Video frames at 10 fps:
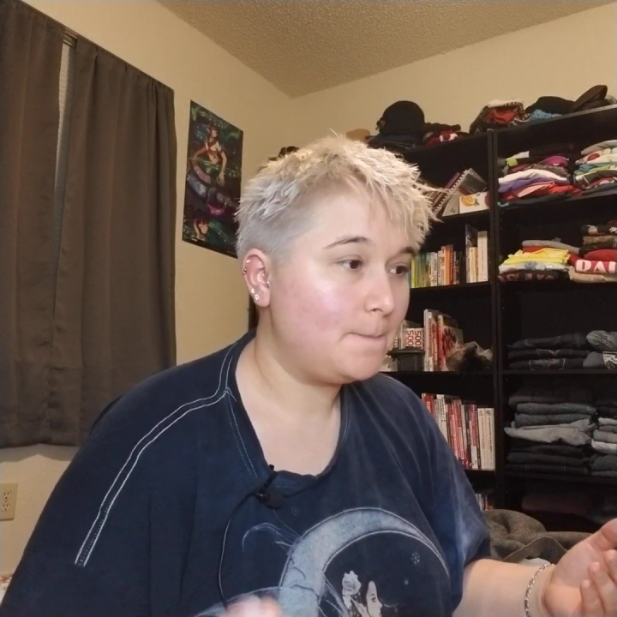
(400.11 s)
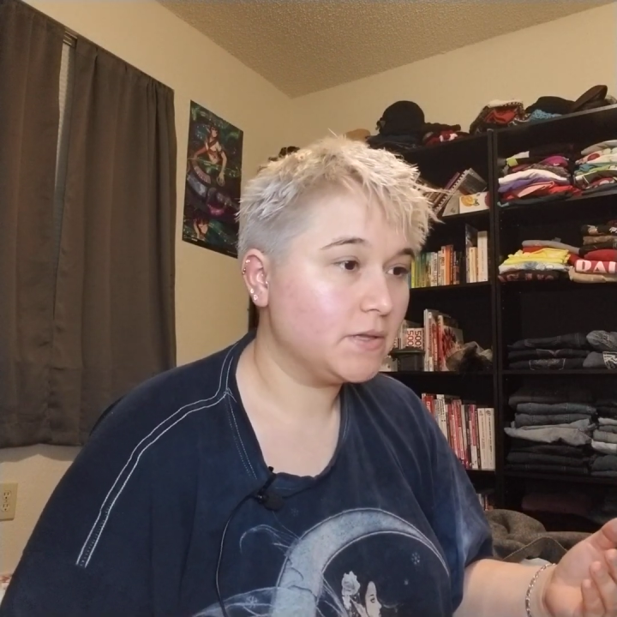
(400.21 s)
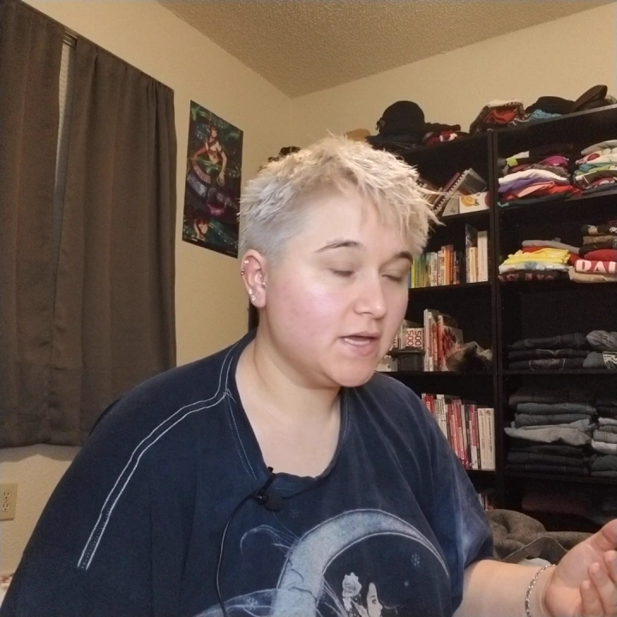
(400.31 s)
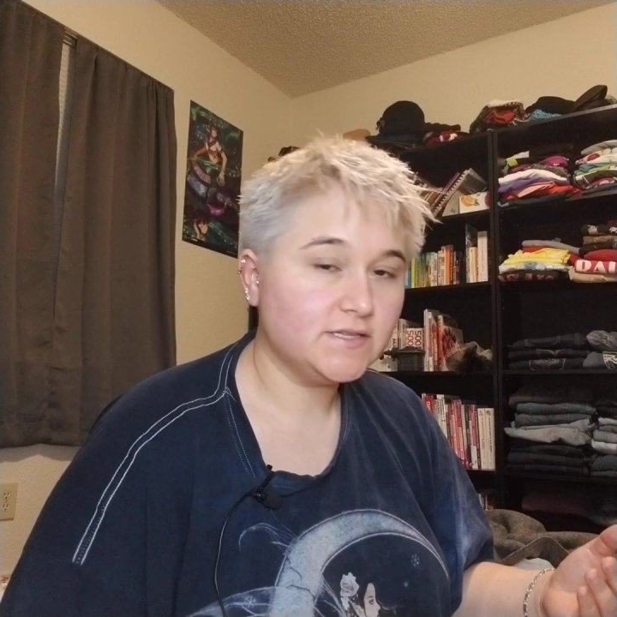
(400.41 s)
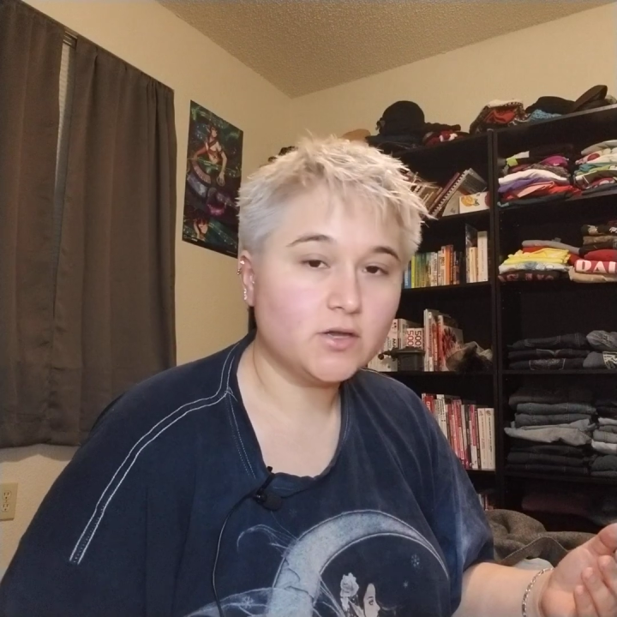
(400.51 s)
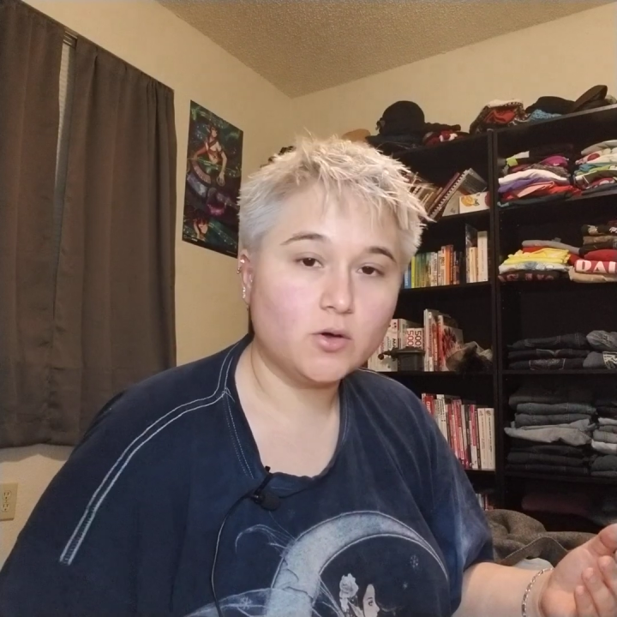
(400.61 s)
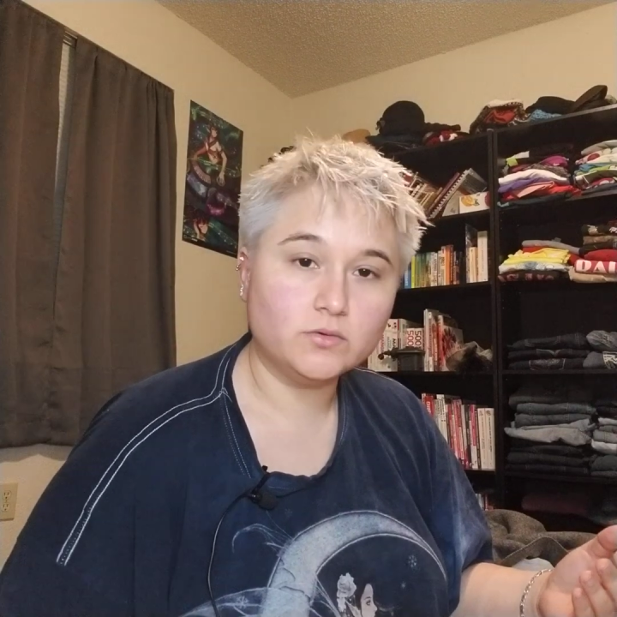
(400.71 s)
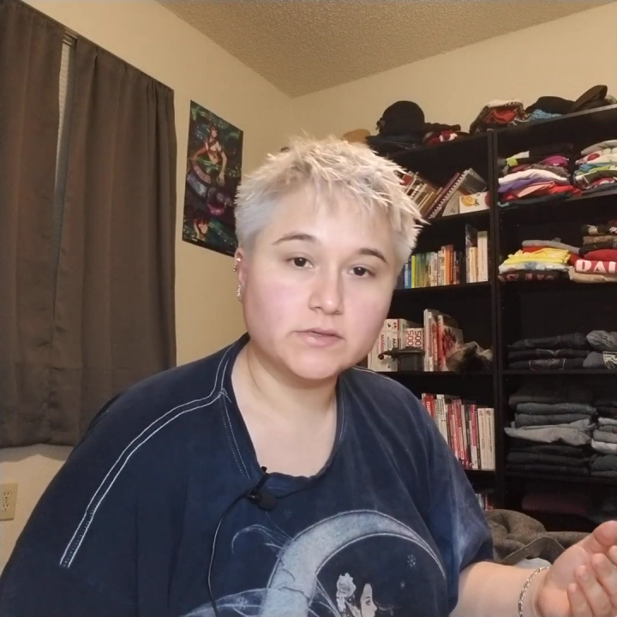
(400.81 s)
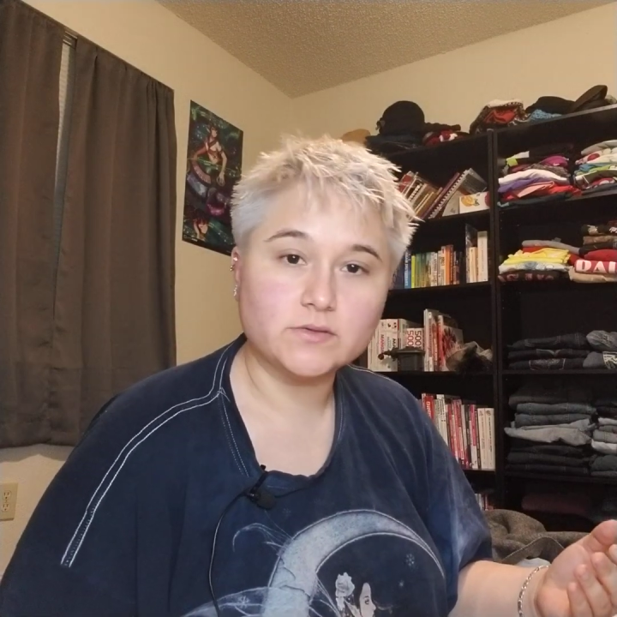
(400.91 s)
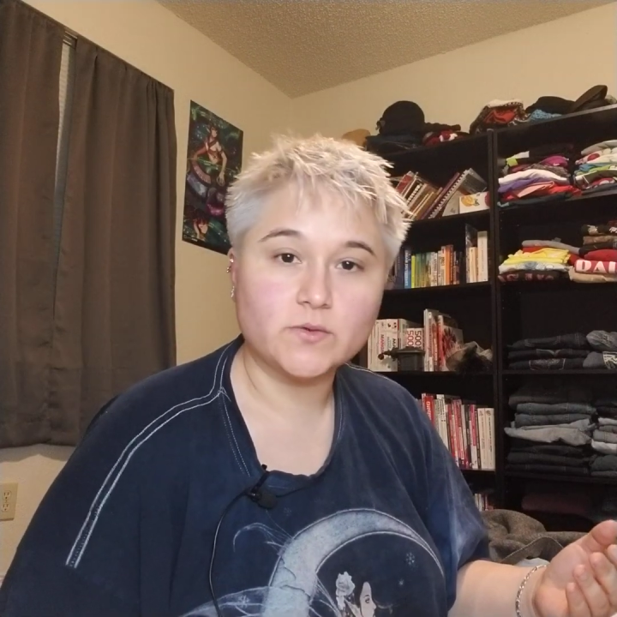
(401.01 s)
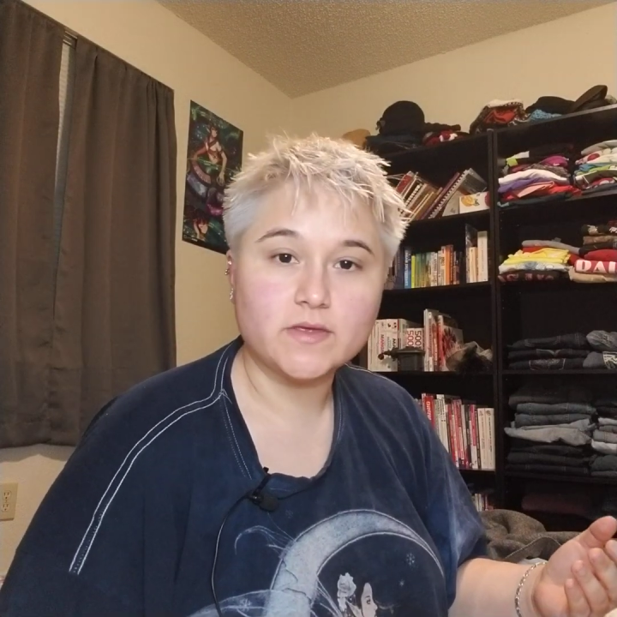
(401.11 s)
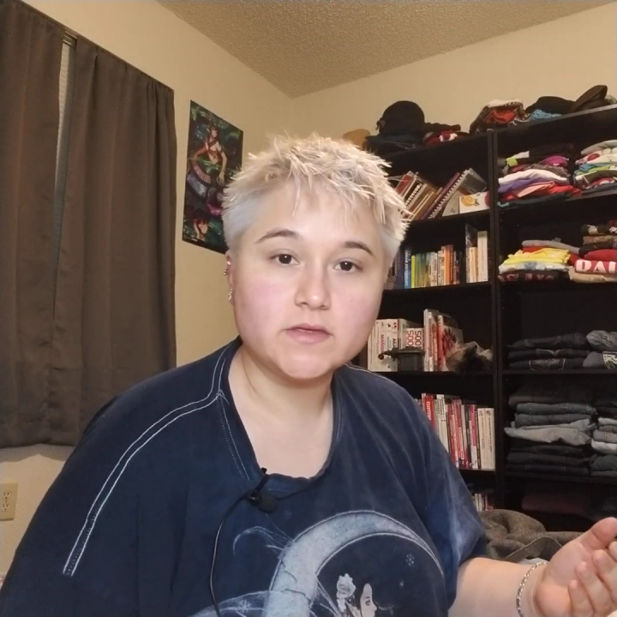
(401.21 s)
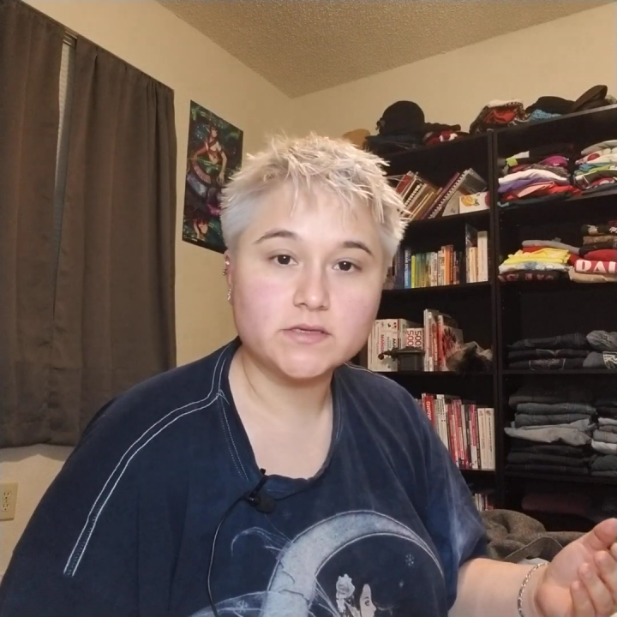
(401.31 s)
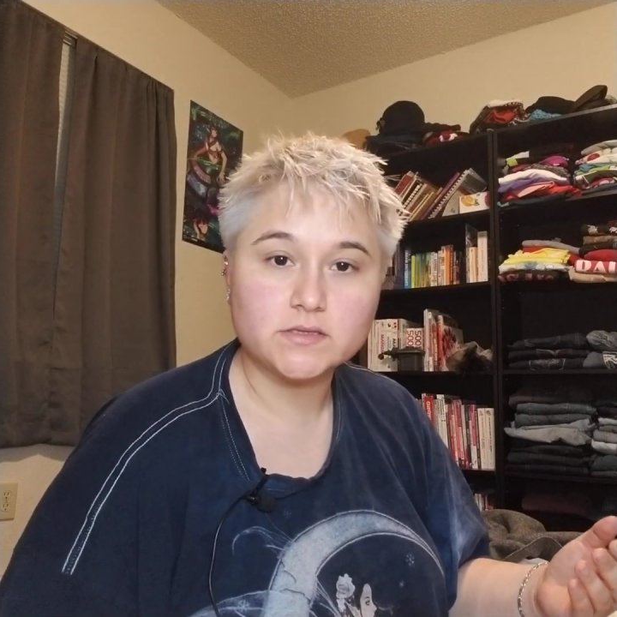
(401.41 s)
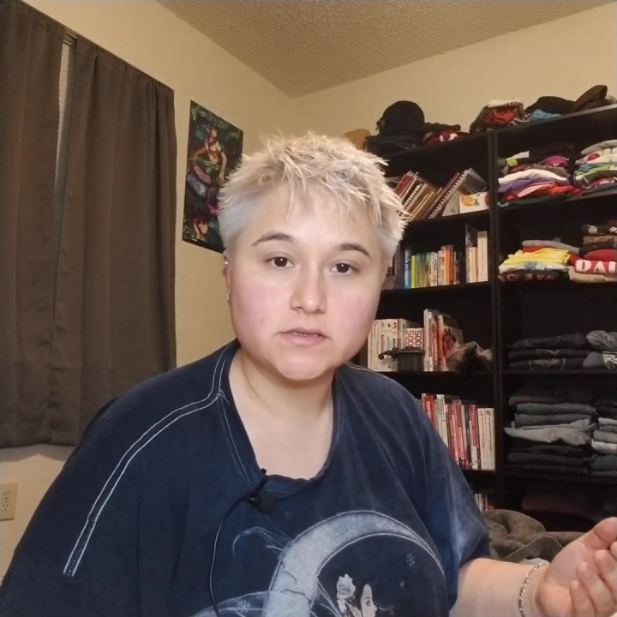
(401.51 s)
Placeholders within
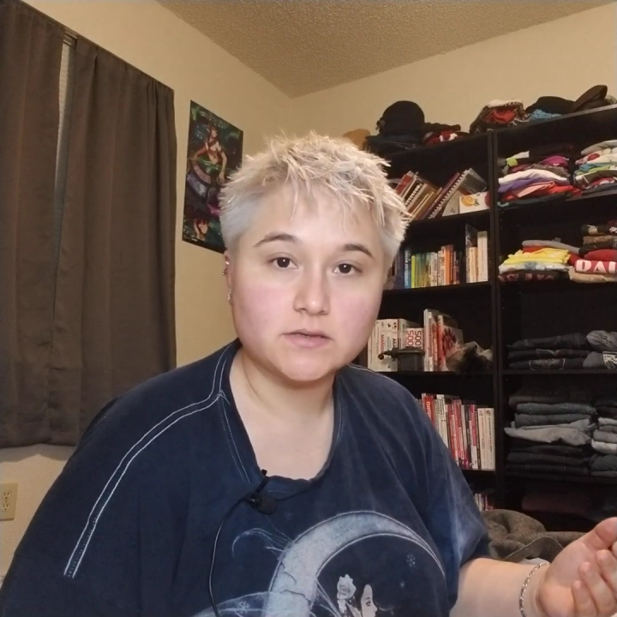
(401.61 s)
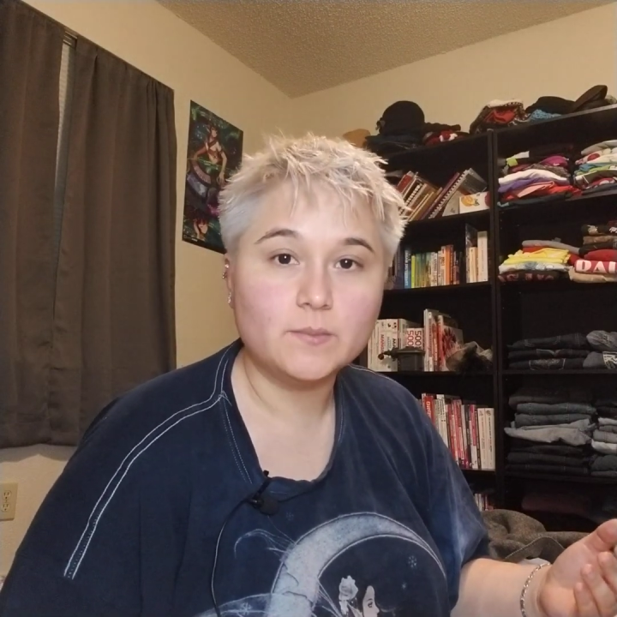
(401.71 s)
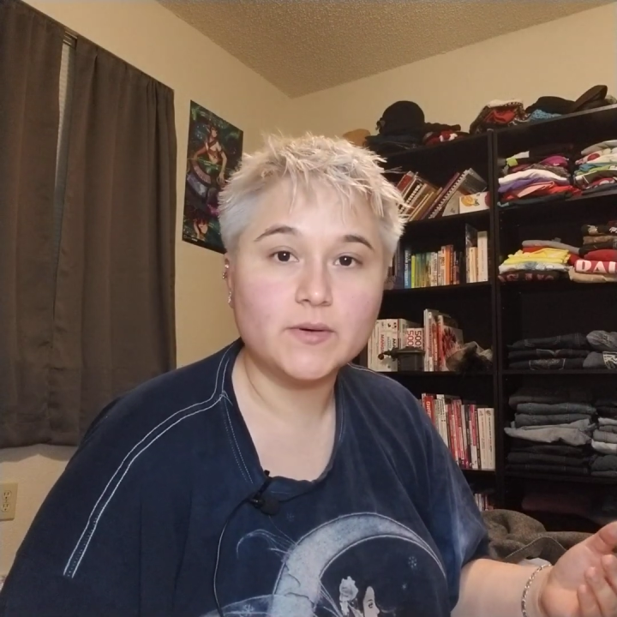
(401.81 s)
the system,